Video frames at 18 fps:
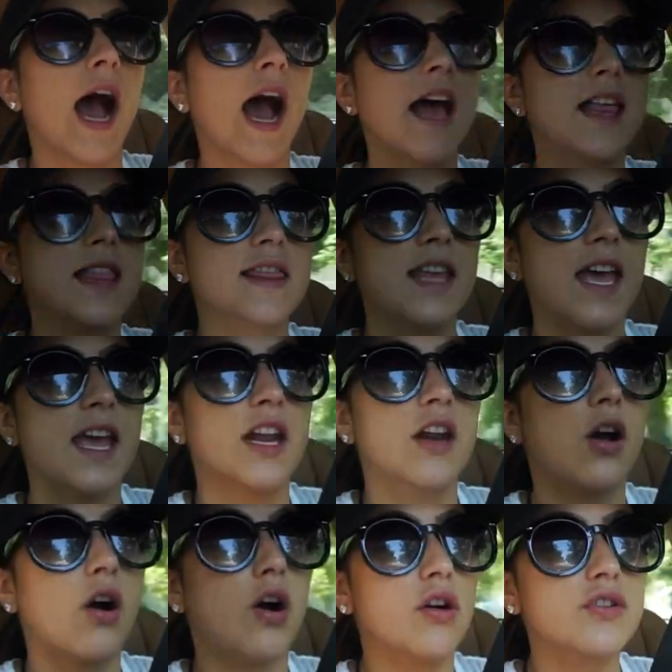And
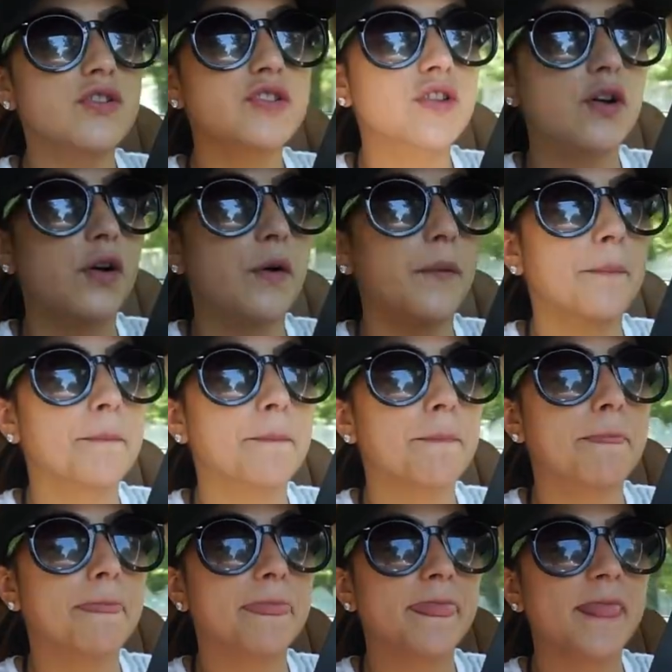then also,
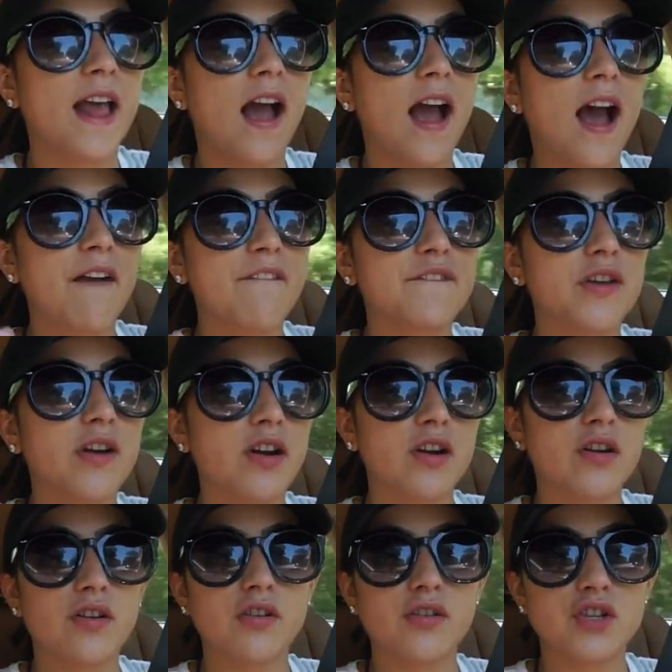after
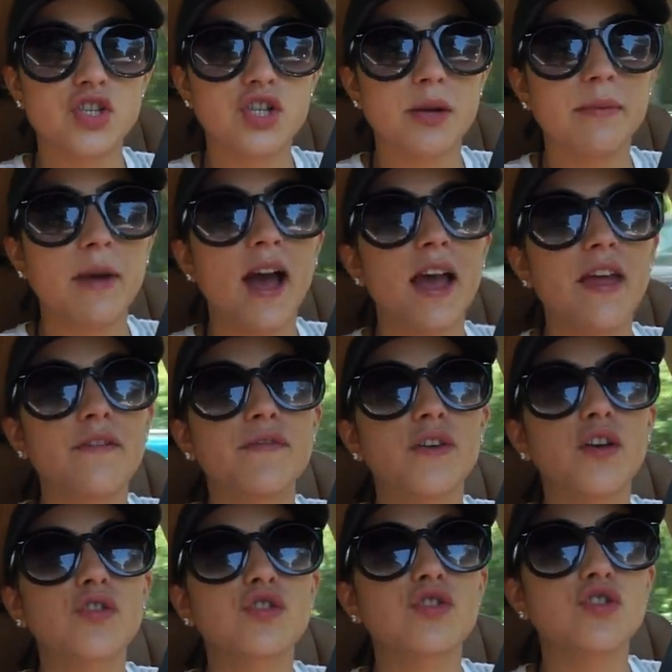I go to the gym, I
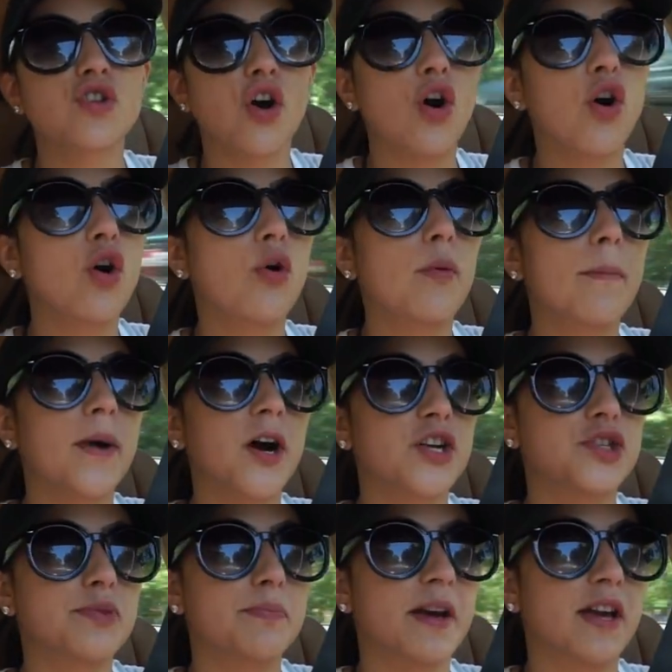feel so
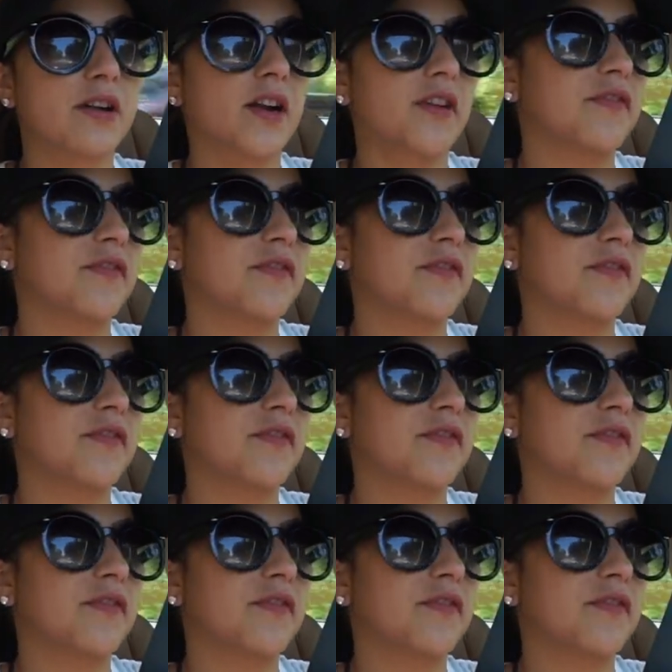much better.